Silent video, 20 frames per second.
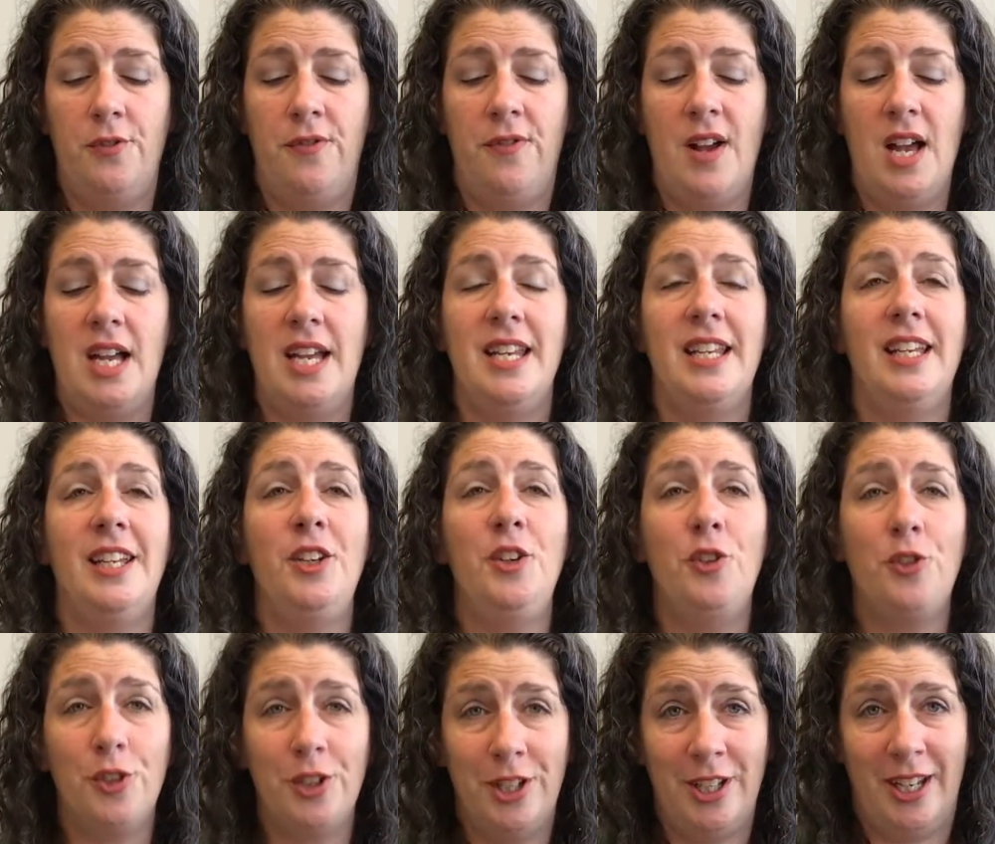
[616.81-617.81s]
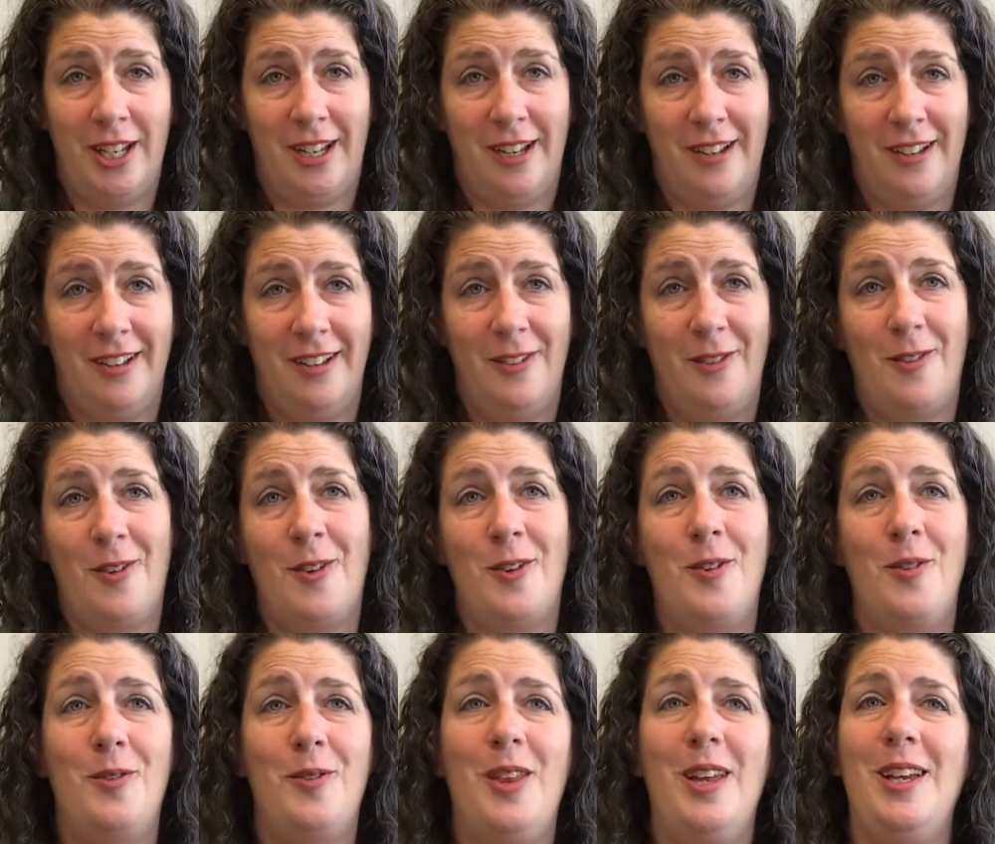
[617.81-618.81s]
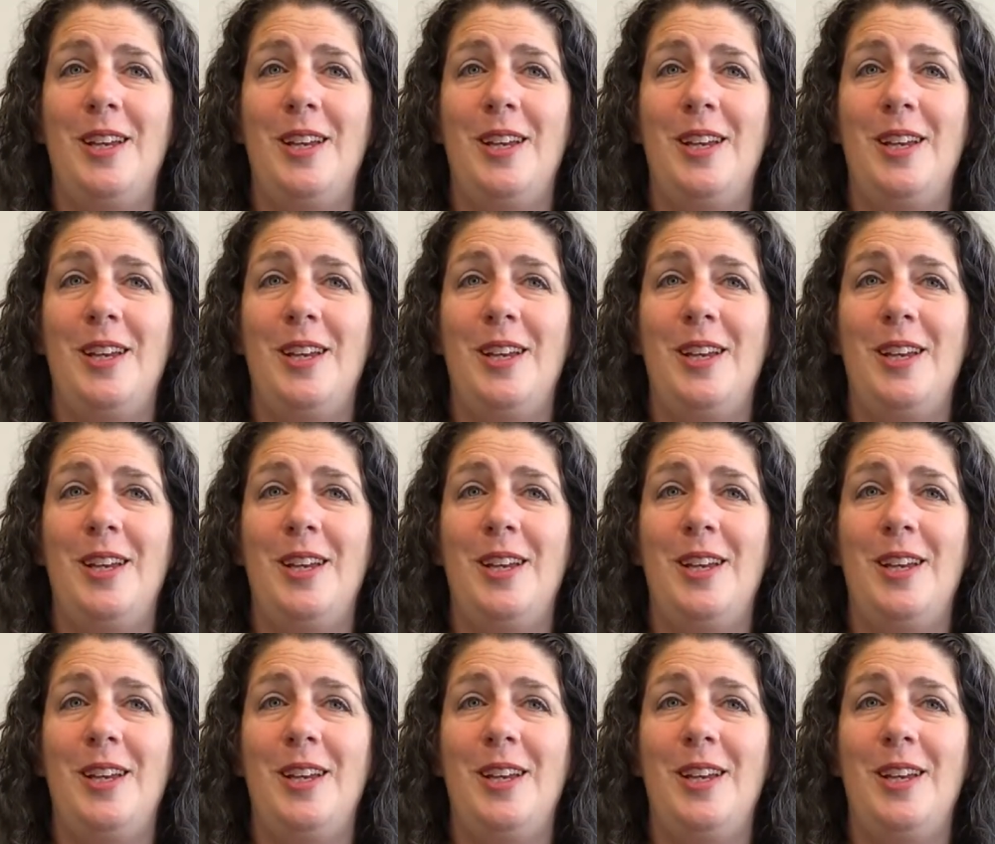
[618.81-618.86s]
find interesting or who